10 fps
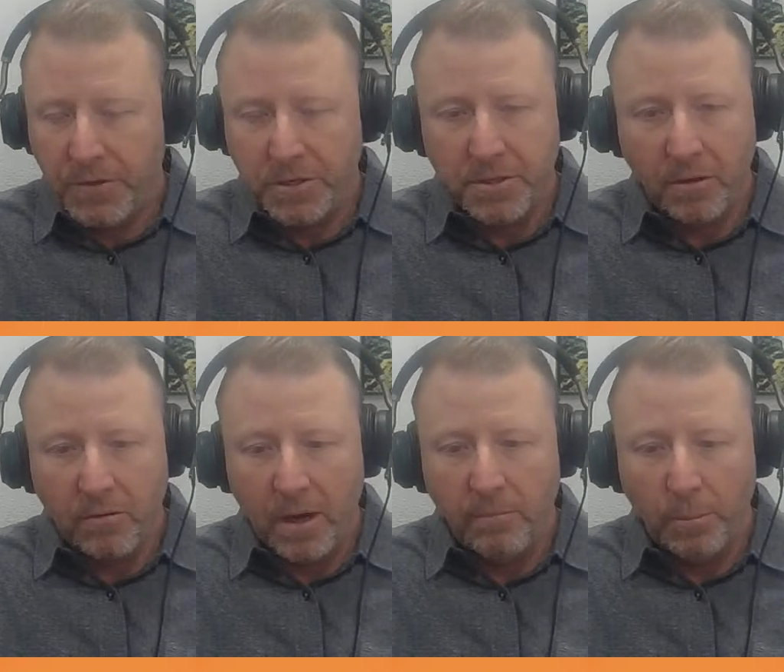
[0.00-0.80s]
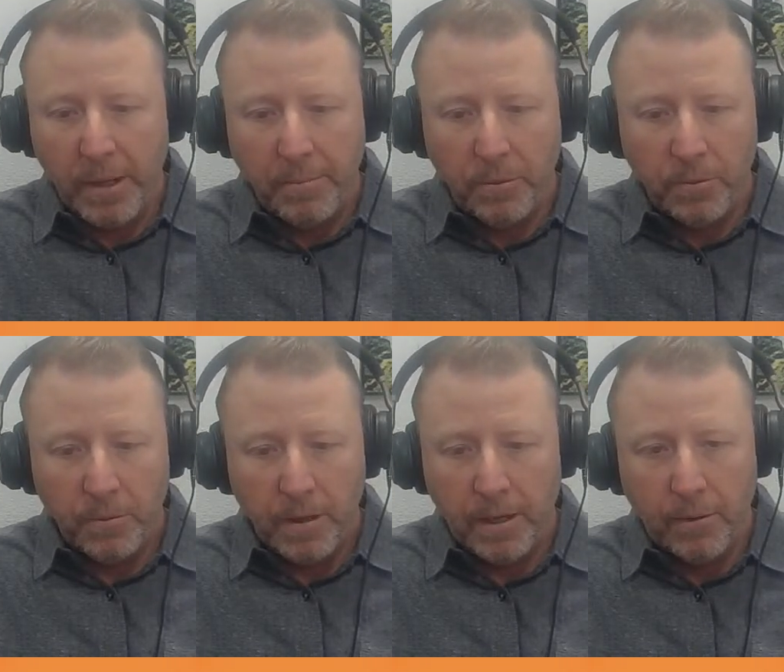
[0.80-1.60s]
just incredible
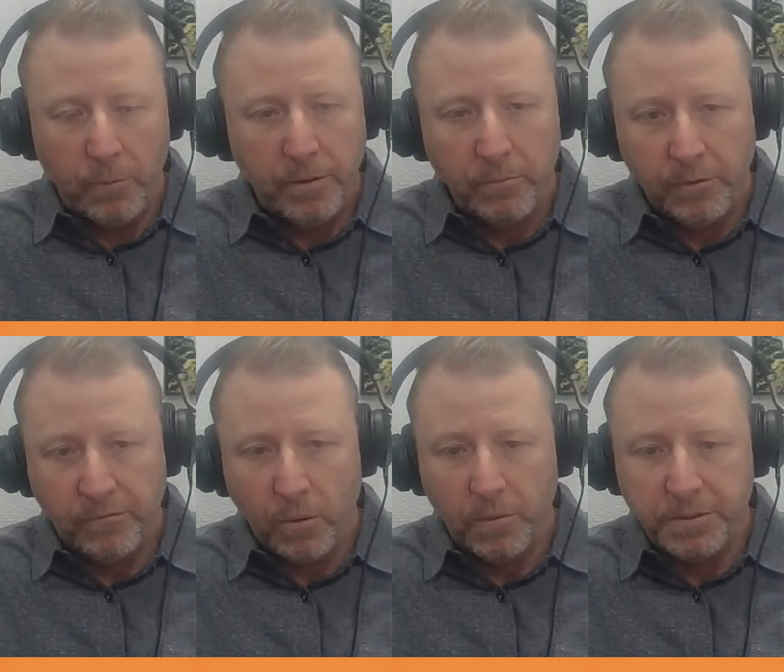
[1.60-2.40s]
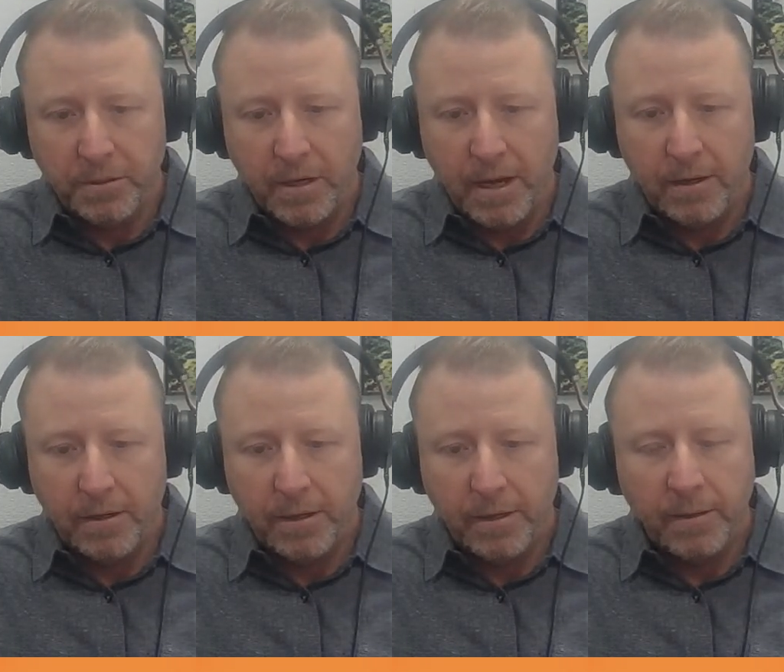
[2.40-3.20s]
people. We focus on
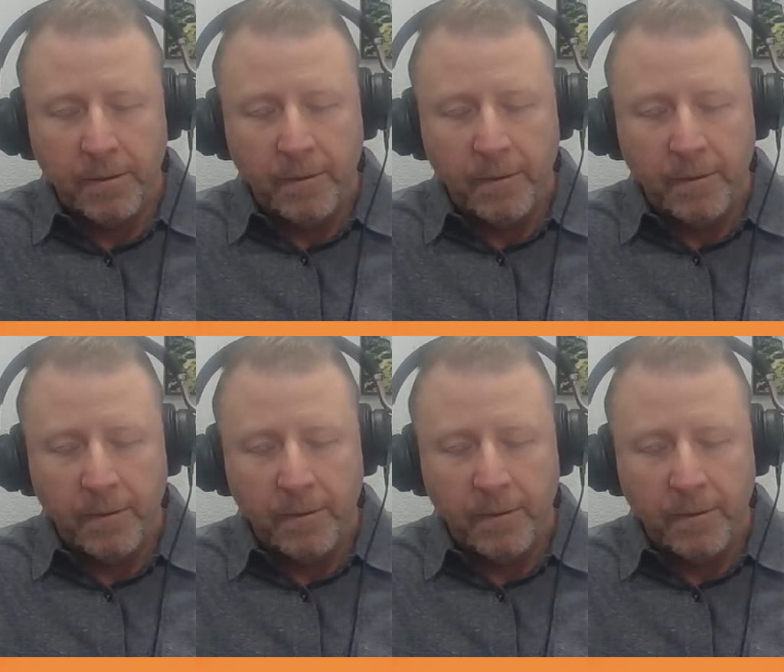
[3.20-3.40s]
hiring